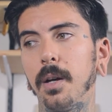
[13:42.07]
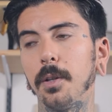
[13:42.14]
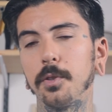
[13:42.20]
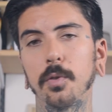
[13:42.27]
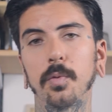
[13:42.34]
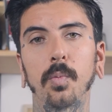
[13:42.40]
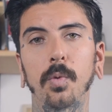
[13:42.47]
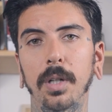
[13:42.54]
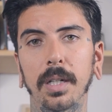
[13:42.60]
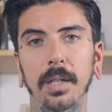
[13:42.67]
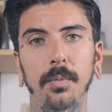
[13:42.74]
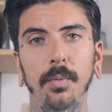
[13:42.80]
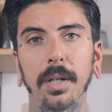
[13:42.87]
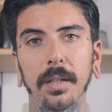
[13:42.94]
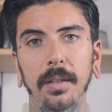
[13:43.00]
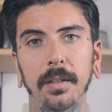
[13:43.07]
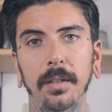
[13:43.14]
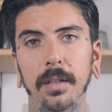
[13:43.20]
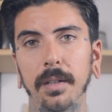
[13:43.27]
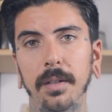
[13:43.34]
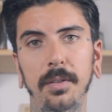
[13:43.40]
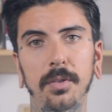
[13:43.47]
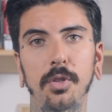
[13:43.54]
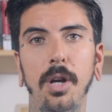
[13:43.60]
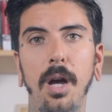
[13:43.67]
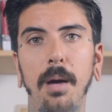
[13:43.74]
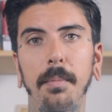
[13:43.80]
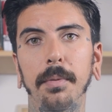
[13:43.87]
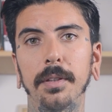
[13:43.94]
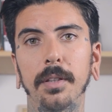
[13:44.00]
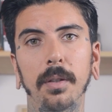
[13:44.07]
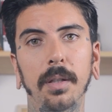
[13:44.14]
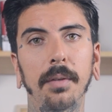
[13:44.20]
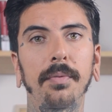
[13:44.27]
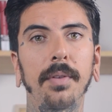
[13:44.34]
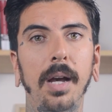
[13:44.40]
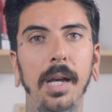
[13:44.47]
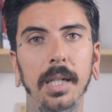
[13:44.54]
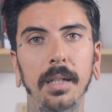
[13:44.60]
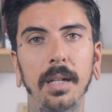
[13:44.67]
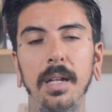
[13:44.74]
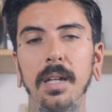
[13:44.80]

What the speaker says: I'll just work a regular job until I find,